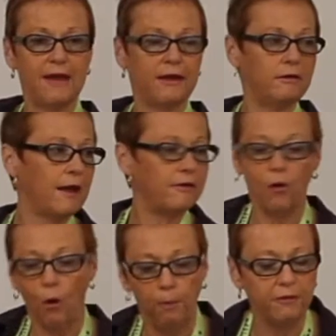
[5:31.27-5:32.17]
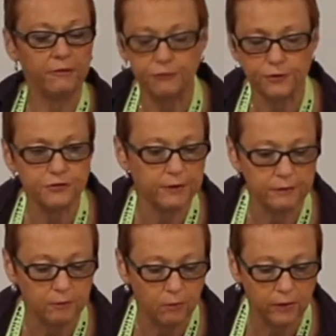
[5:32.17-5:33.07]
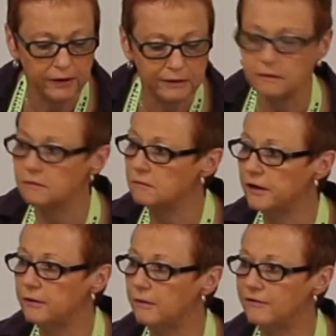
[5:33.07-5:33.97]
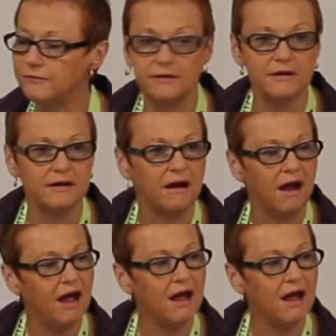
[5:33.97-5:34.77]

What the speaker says: that you guys open the refrigerator in the morning, what do you want for dinner?